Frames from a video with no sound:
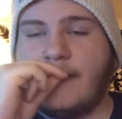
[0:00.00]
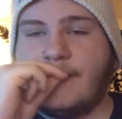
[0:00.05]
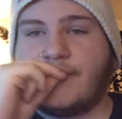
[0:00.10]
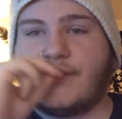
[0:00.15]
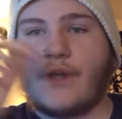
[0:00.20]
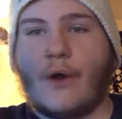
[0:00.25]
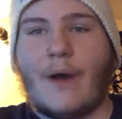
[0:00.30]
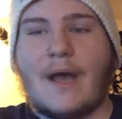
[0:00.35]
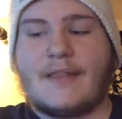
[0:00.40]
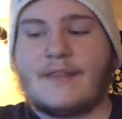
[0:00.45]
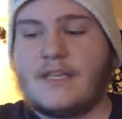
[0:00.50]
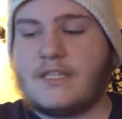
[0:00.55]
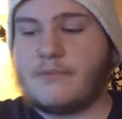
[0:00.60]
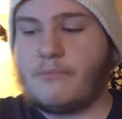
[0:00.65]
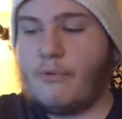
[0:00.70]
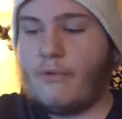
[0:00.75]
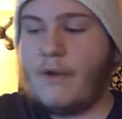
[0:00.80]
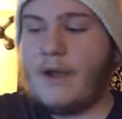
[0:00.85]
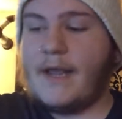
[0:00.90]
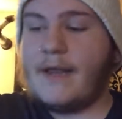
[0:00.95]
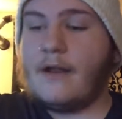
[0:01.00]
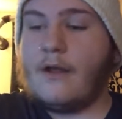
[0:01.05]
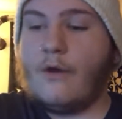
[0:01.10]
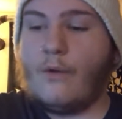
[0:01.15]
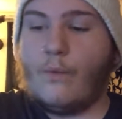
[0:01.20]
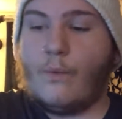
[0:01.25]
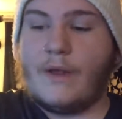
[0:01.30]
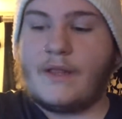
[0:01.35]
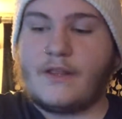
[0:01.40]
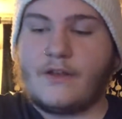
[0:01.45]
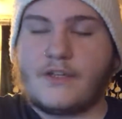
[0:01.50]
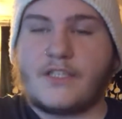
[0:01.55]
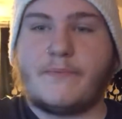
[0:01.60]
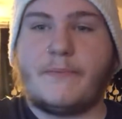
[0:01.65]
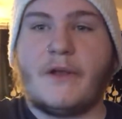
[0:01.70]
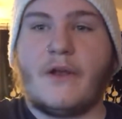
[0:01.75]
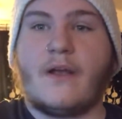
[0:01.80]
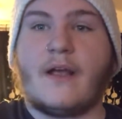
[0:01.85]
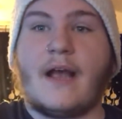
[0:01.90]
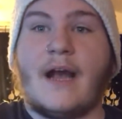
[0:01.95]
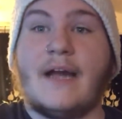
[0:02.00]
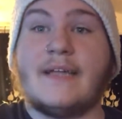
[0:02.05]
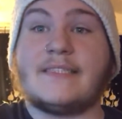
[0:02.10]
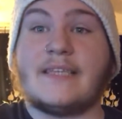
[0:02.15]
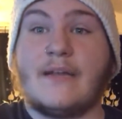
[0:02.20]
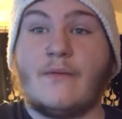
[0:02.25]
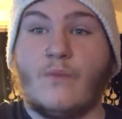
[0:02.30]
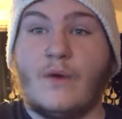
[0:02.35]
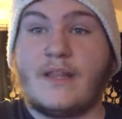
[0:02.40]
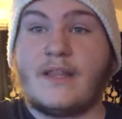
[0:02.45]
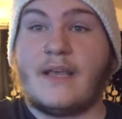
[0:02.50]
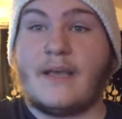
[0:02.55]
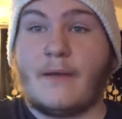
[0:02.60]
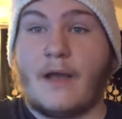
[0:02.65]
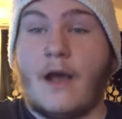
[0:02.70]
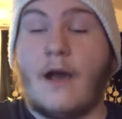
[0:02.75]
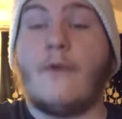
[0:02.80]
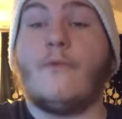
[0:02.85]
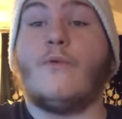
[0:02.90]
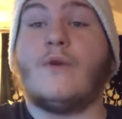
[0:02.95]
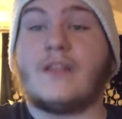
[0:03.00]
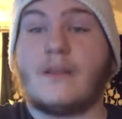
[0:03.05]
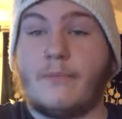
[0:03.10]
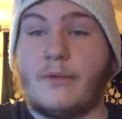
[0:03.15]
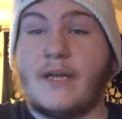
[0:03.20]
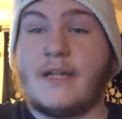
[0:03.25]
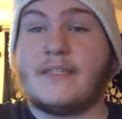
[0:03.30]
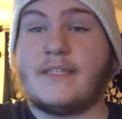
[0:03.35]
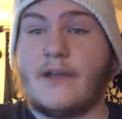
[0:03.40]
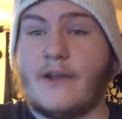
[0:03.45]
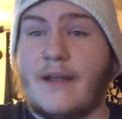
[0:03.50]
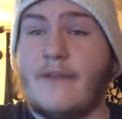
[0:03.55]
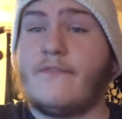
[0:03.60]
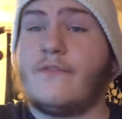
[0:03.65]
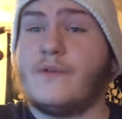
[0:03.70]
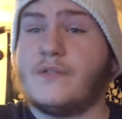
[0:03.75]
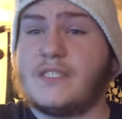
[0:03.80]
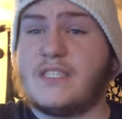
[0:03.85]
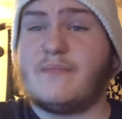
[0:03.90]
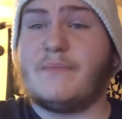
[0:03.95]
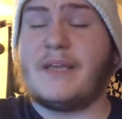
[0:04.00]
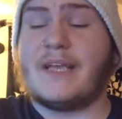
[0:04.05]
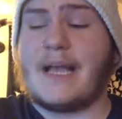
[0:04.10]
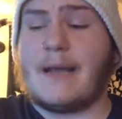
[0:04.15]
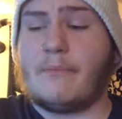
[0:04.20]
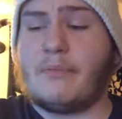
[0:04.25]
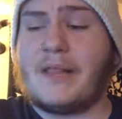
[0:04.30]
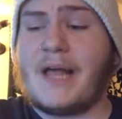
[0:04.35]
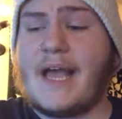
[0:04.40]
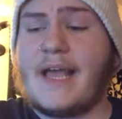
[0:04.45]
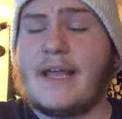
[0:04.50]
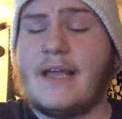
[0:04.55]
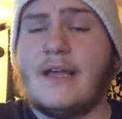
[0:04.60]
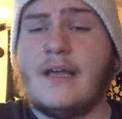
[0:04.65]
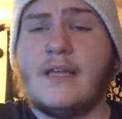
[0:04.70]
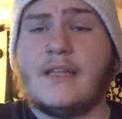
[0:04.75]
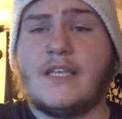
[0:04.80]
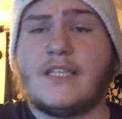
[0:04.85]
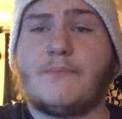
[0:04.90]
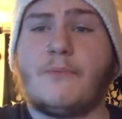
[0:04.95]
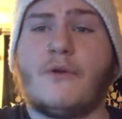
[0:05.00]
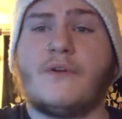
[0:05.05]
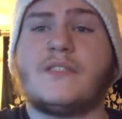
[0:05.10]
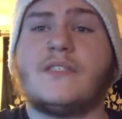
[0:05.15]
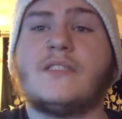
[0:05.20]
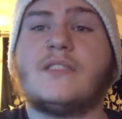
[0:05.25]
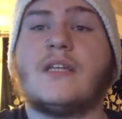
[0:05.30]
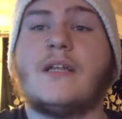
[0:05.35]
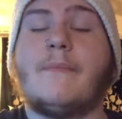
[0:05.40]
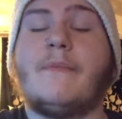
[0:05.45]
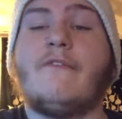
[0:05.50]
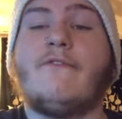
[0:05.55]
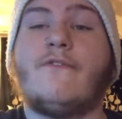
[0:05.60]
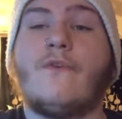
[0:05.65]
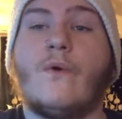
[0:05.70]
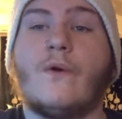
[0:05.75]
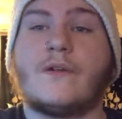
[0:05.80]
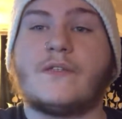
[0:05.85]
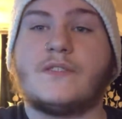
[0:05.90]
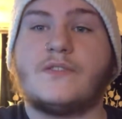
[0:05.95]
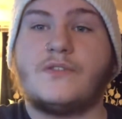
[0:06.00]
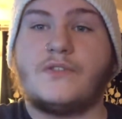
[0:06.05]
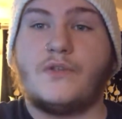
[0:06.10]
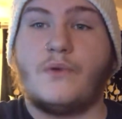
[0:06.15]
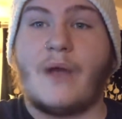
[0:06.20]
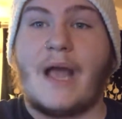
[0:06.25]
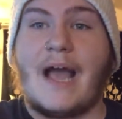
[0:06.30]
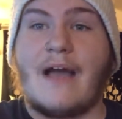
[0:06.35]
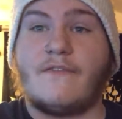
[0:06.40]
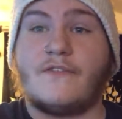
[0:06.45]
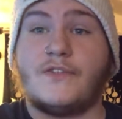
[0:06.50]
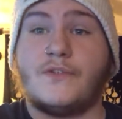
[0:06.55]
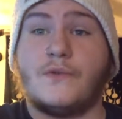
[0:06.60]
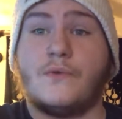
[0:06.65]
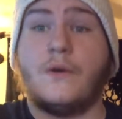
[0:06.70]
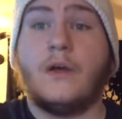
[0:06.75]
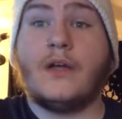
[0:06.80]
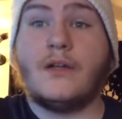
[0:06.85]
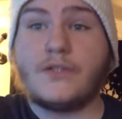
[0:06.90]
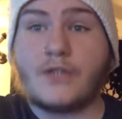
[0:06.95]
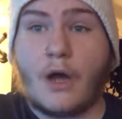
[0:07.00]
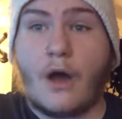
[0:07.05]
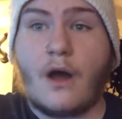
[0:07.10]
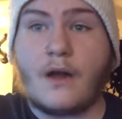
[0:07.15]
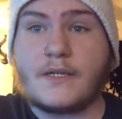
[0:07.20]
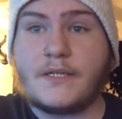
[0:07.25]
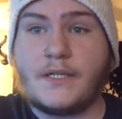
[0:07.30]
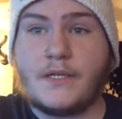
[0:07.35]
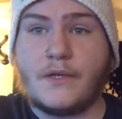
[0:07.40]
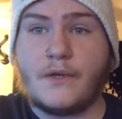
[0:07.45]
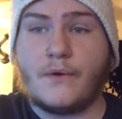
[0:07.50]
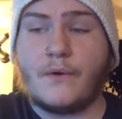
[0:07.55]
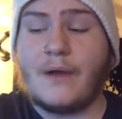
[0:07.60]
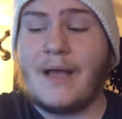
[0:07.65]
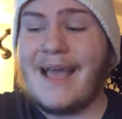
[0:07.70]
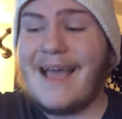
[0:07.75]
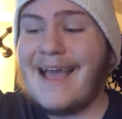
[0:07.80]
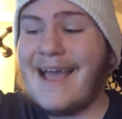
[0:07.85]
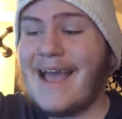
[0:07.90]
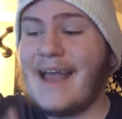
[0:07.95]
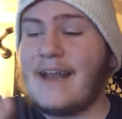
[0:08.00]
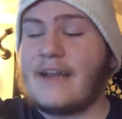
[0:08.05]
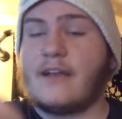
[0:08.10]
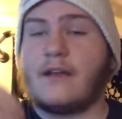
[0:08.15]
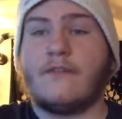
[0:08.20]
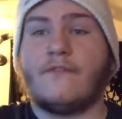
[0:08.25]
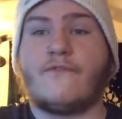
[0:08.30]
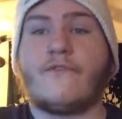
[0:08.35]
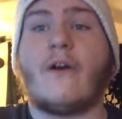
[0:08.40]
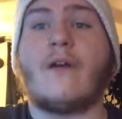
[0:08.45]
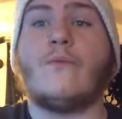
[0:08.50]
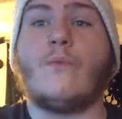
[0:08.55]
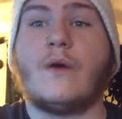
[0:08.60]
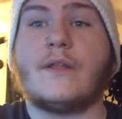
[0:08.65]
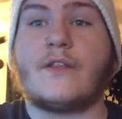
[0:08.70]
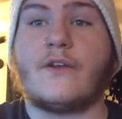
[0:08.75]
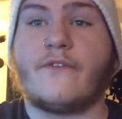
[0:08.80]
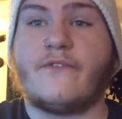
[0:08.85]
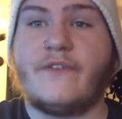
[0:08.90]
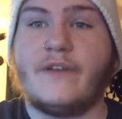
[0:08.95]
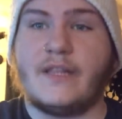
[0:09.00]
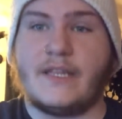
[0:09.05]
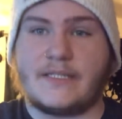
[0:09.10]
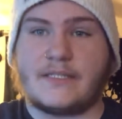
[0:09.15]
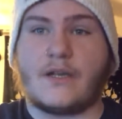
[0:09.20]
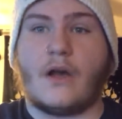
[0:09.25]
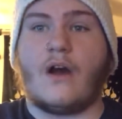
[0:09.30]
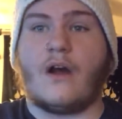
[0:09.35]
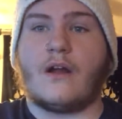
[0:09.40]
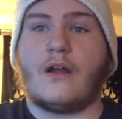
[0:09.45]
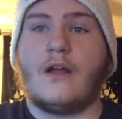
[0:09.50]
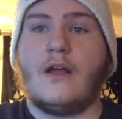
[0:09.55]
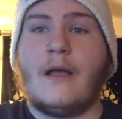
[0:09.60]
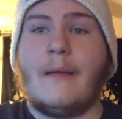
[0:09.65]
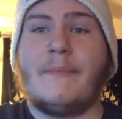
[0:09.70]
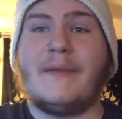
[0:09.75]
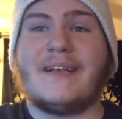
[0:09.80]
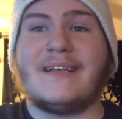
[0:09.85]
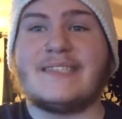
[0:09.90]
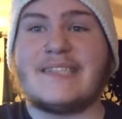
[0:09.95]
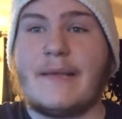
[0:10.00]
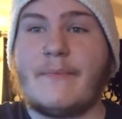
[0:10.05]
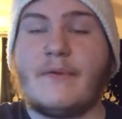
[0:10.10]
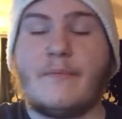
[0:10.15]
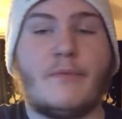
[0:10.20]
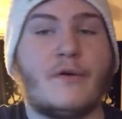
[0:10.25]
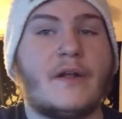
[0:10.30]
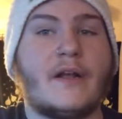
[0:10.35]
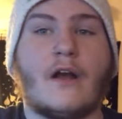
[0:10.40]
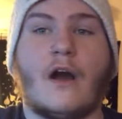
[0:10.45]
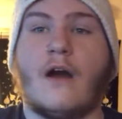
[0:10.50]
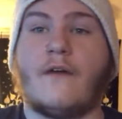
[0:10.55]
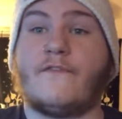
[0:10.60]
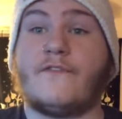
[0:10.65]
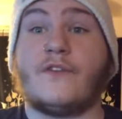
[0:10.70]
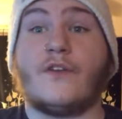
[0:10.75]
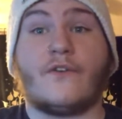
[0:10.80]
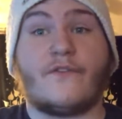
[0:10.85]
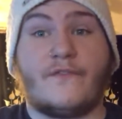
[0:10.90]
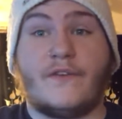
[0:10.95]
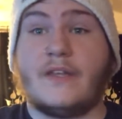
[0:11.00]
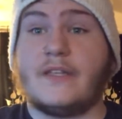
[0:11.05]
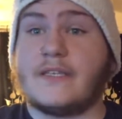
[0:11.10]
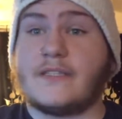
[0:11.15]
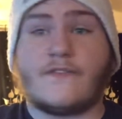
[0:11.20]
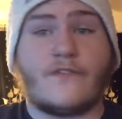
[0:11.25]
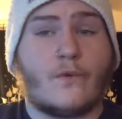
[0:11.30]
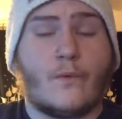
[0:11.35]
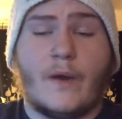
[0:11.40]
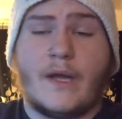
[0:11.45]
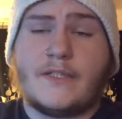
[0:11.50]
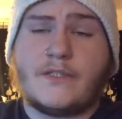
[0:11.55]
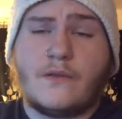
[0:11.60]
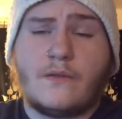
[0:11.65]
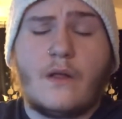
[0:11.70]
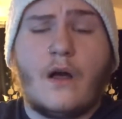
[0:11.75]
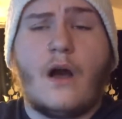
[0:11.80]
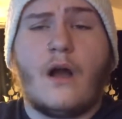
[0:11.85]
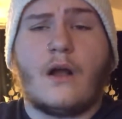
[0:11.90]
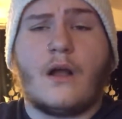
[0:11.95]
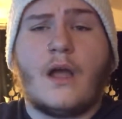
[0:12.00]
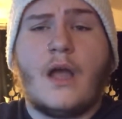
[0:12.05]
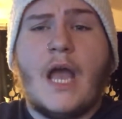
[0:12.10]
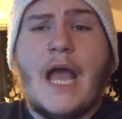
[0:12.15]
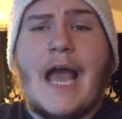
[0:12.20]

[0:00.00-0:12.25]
So at this point, with their spirit guides and with the, uh, with the planetary influences being at play, this person's going to be forced to have to talk to you and confront what their feelings are because they've been putting off their feelings for way too long.